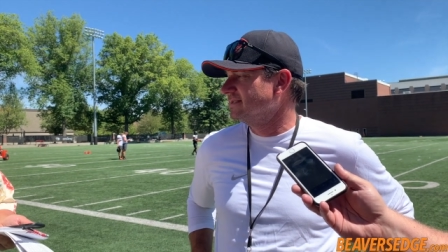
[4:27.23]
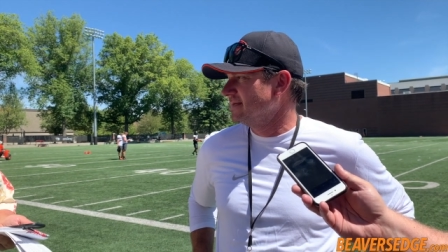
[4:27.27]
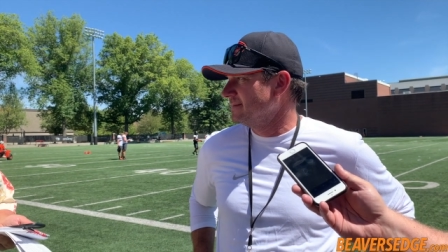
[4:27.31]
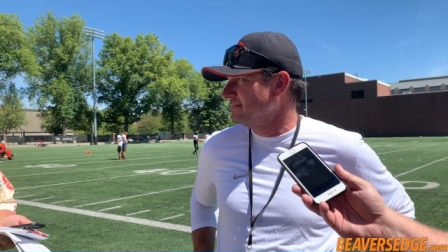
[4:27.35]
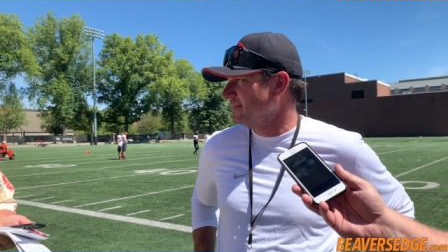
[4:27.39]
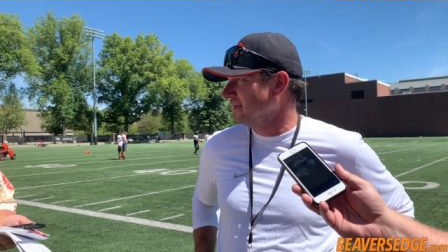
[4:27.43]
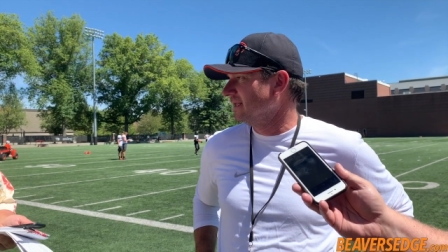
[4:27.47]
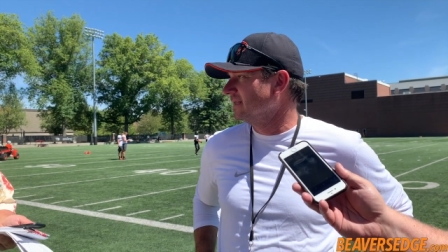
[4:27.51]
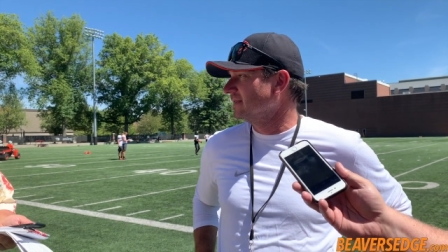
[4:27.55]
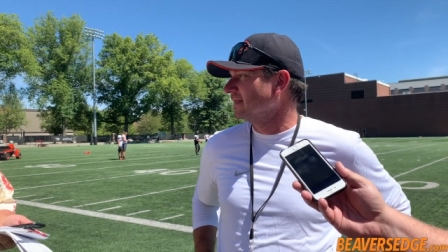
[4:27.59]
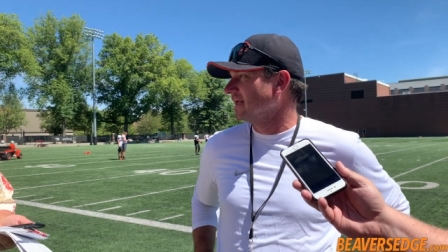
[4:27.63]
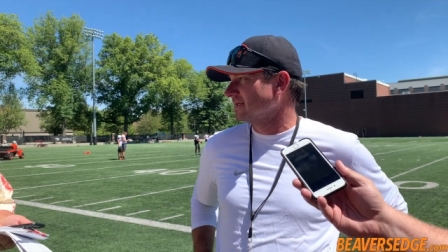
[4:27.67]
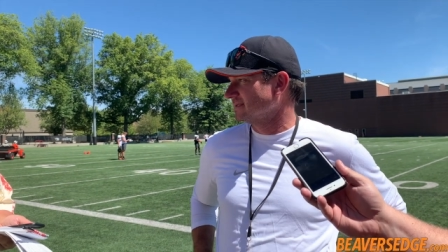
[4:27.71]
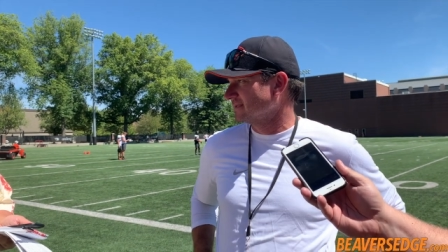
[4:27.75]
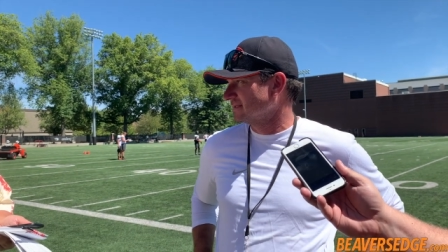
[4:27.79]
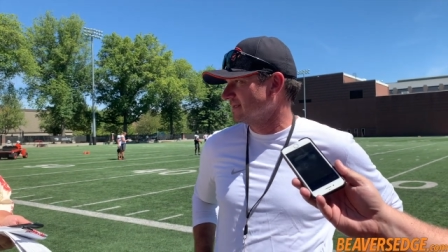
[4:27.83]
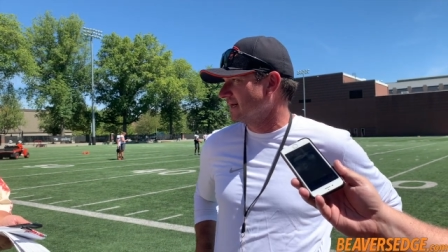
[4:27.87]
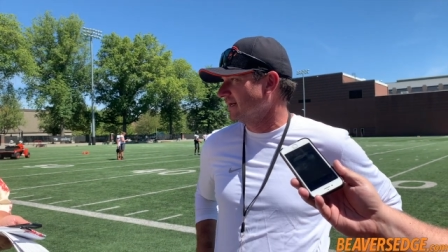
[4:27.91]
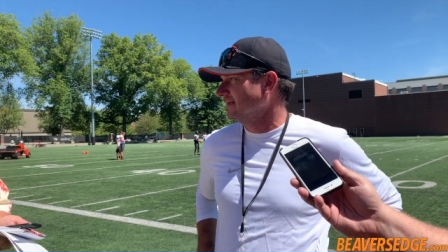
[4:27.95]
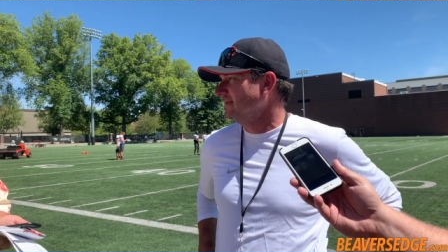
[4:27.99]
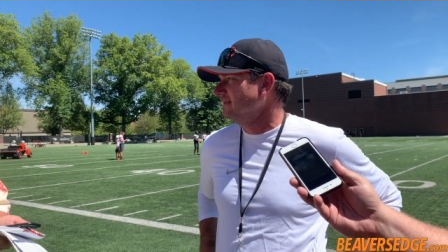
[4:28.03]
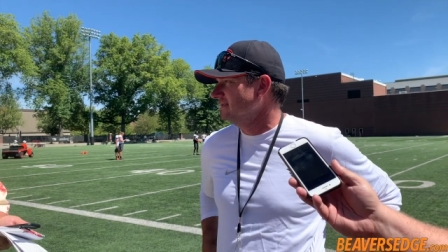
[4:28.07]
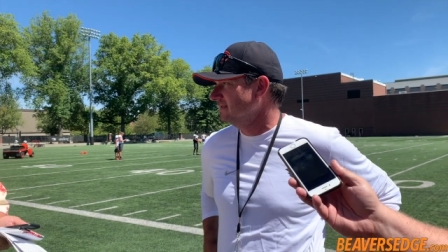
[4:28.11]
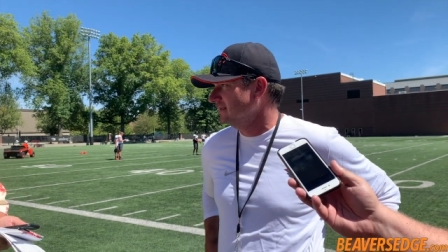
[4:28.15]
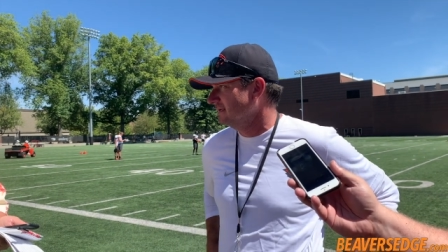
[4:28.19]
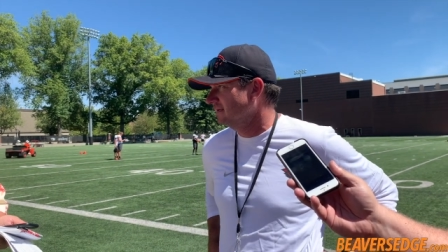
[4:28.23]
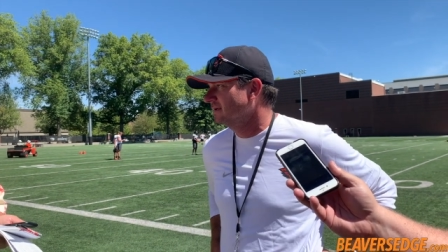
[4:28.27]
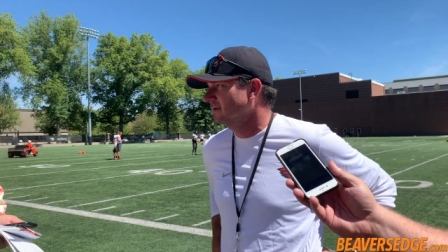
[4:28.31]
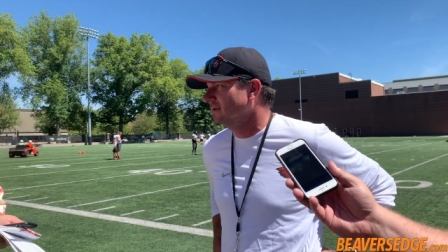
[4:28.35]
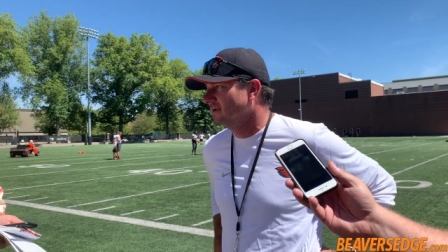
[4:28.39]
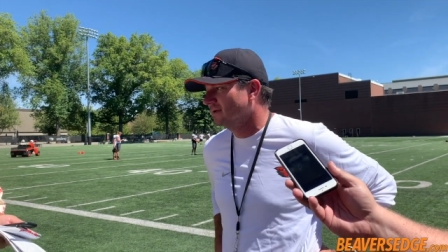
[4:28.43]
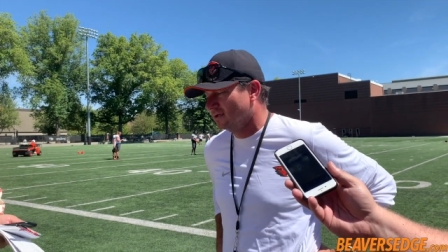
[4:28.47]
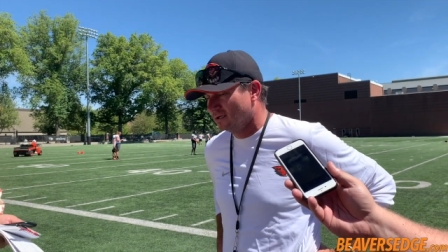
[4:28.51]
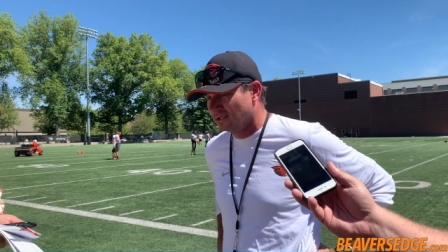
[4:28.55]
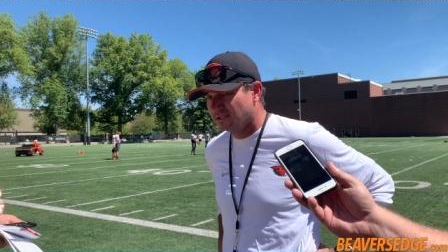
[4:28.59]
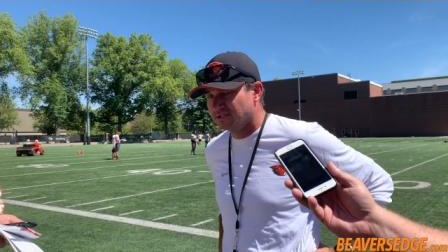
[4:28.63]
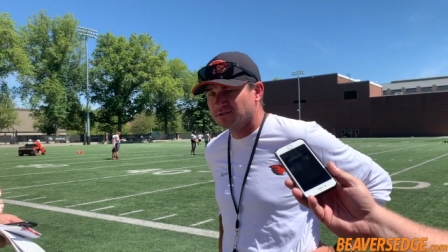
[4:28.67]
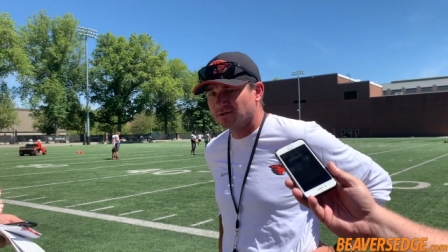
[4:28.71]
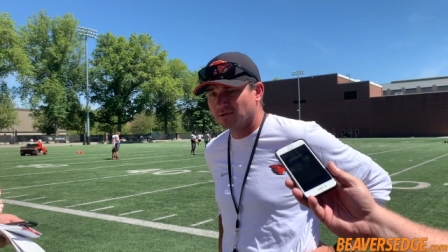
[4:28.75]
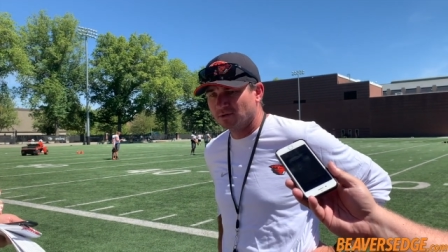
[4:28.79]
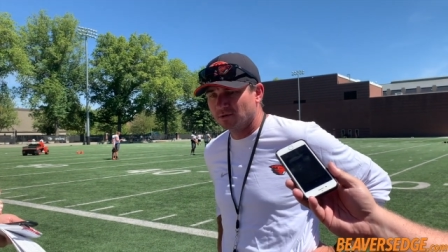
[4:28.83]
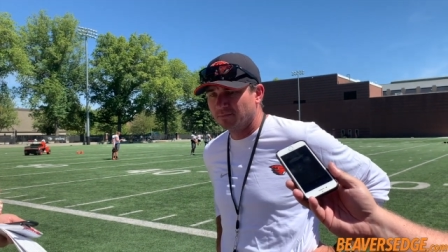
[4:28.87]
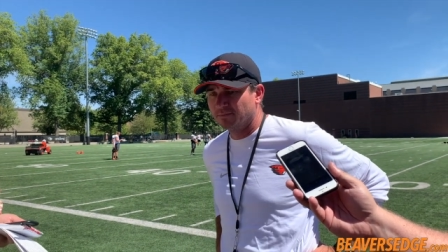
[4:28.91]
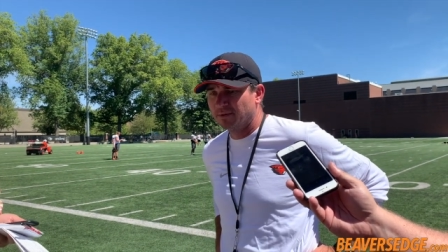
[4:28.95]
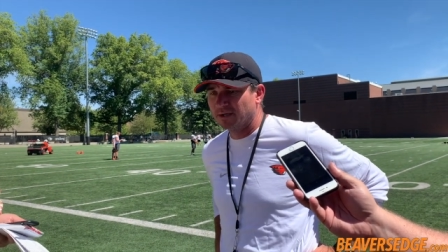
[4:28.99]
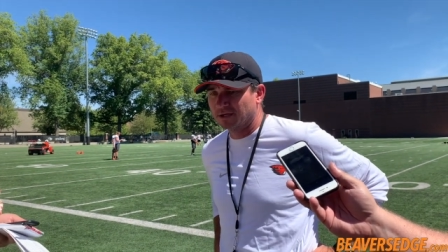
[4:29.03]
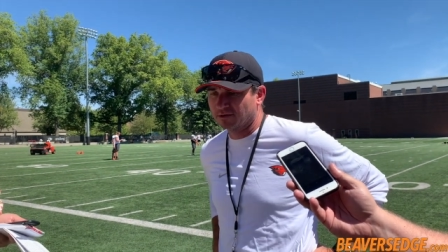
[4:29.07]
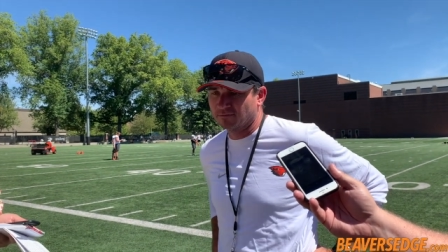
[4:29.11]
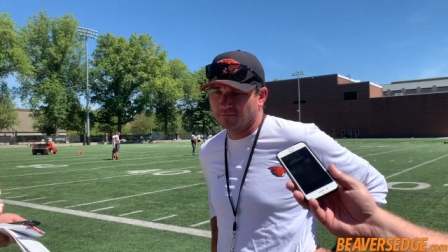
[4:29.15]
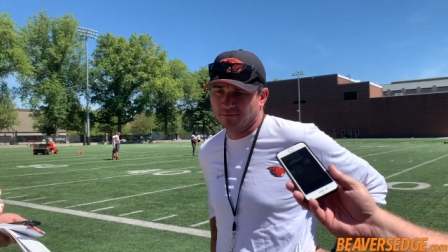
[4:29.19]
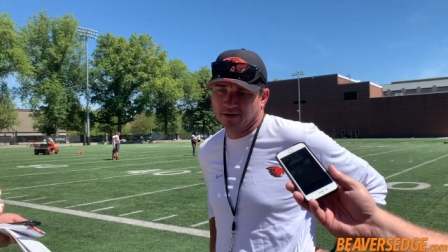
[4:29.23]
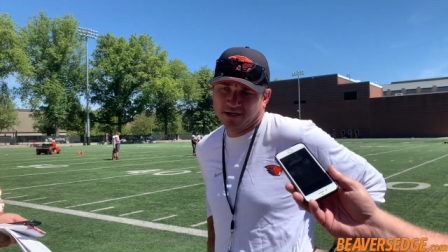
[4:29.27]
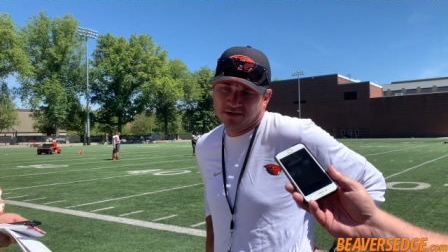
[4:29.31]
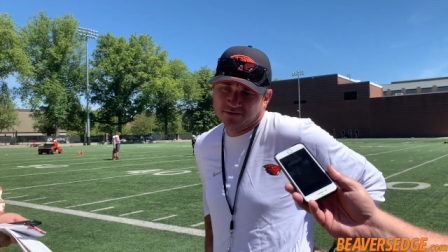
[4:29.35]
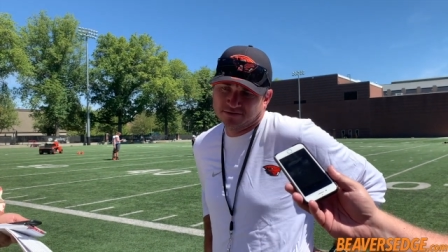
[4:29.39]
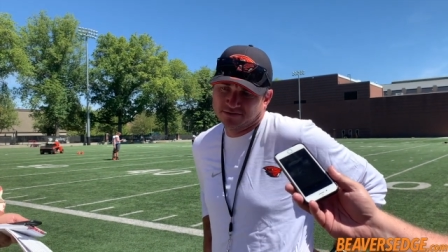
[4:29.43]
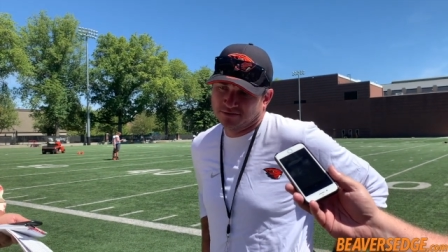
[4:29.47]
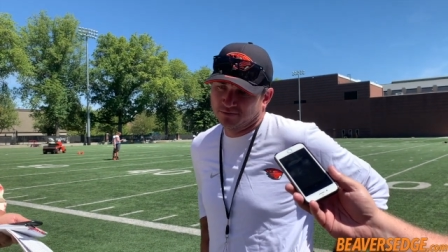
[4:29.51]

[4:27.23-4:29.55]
team meeting last night, and so we're back around.